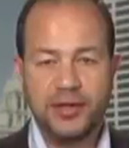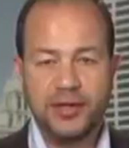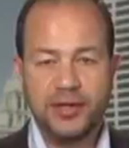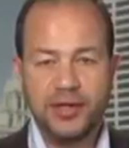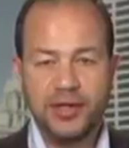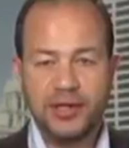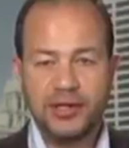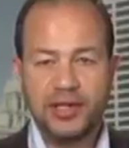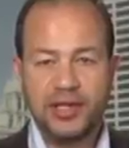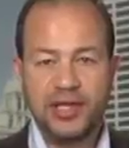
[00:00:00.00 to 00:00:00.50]

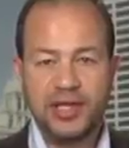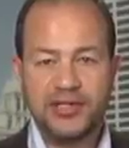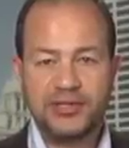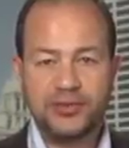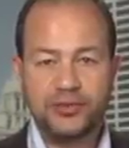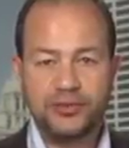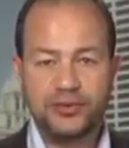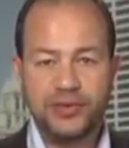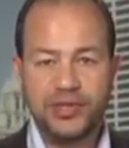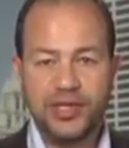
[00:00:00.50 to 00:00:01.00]
In the
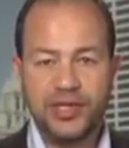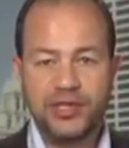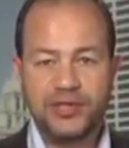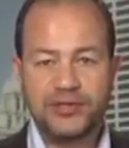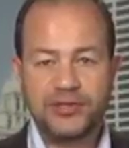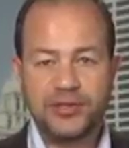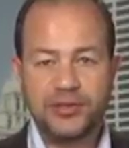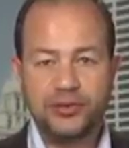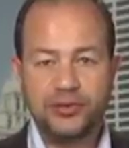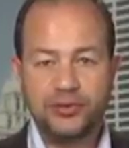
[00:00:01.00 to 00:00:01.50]
last 2
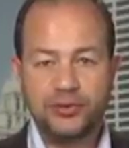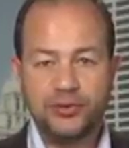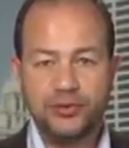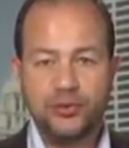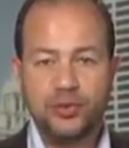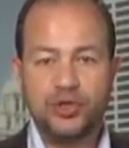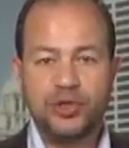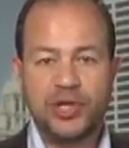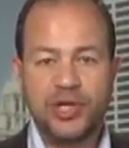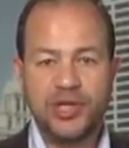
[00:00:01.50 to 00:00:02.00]
days, 2
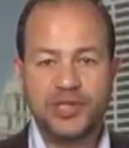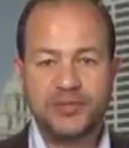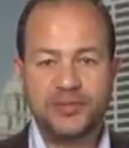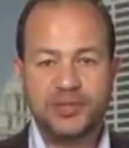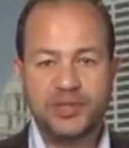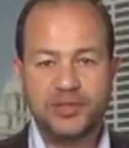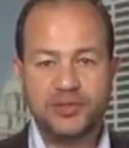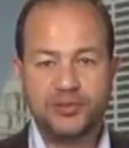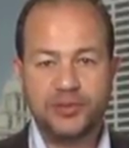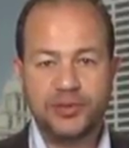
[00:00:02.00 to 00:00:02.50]
more
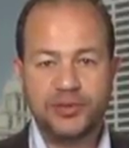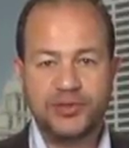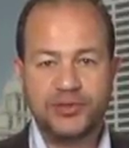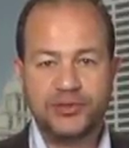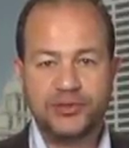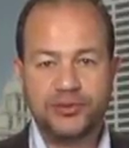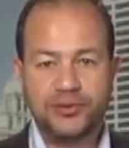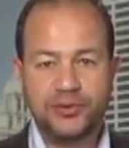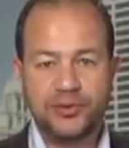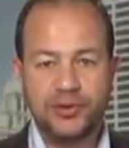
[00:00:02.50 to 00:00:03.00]
hospitals were
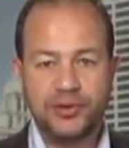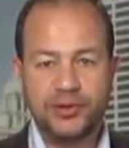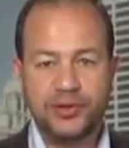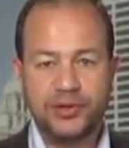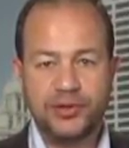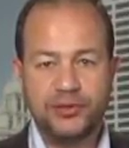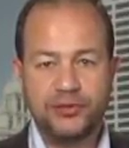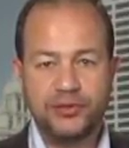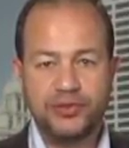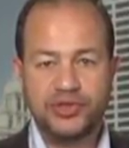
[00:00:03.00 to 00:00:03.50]

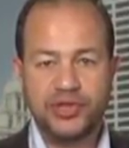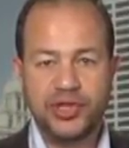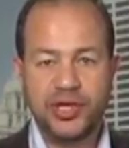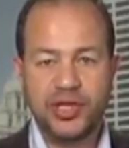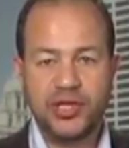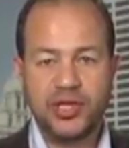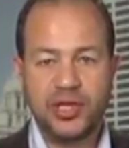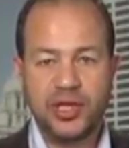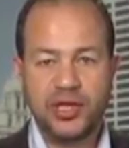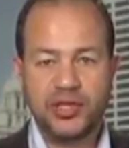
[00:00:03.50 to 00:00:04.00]
destroyed, which
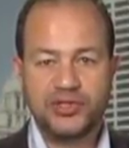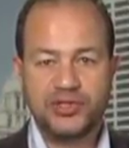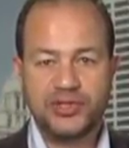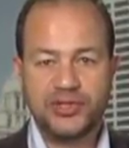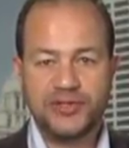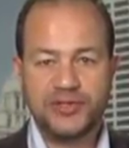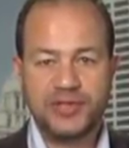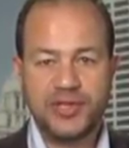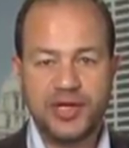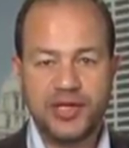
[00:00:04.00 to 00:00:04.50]
are the
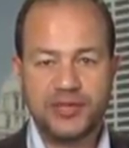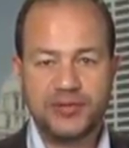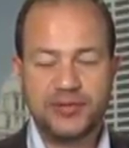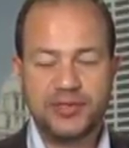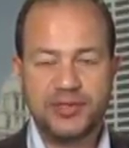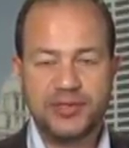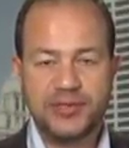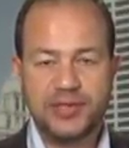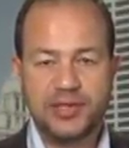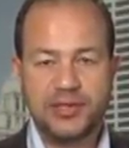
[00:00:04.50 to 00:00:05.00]
largest
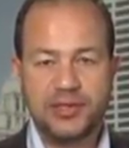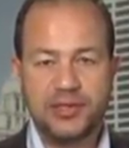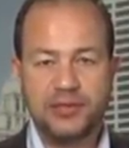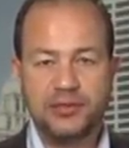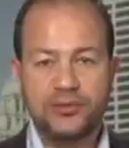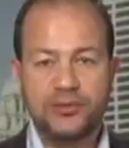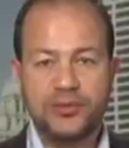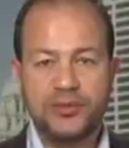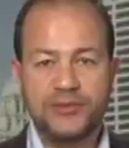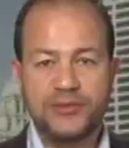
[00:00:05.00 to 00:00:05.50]
hospitals that are
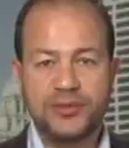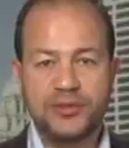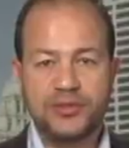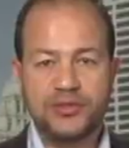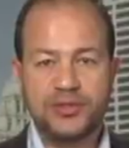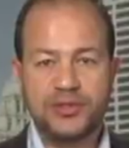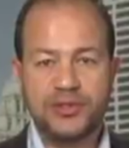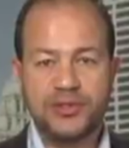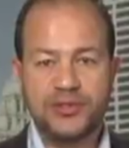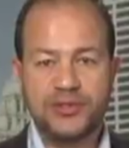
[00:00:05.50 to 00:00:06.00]
doing
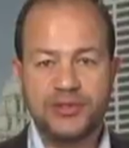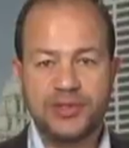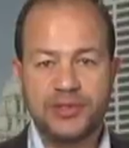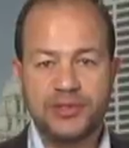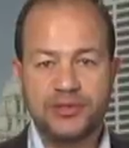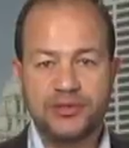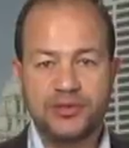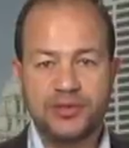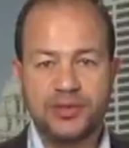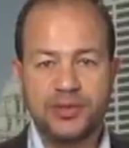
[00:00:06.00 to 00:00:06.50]
surgeries
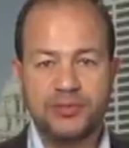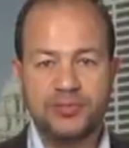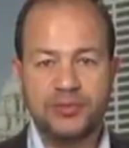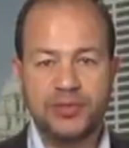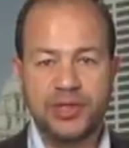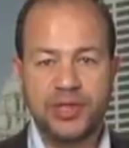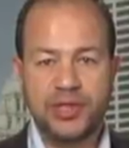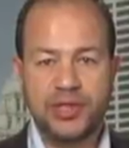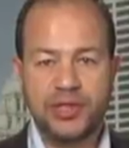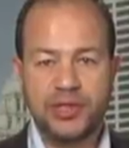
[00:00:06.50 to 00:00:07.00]
and
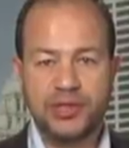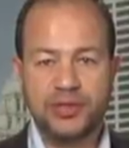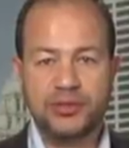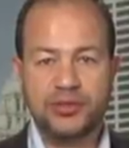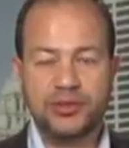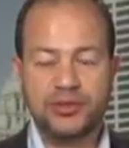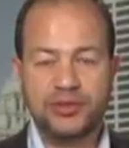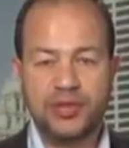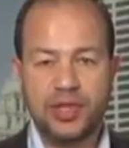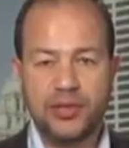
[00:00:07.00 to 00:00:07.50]
taking
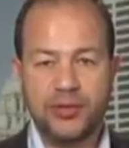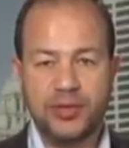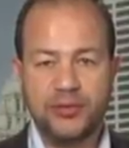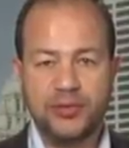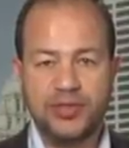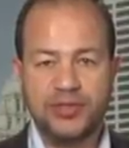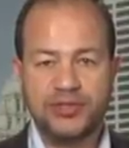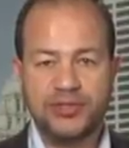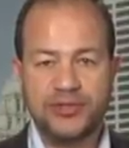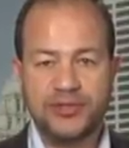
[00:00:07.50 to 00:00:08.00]
the trauma
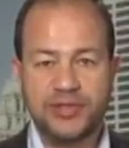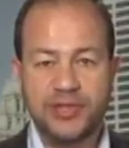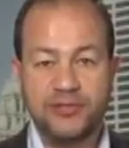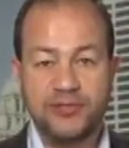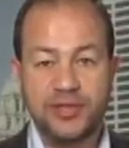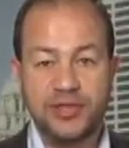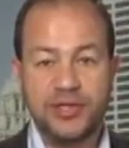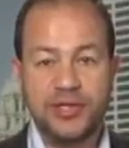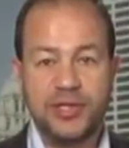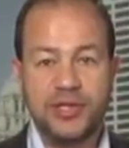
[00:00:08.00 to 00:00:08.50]
patients.
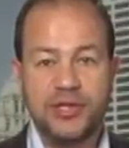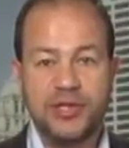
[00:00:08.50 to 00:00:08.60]
Every day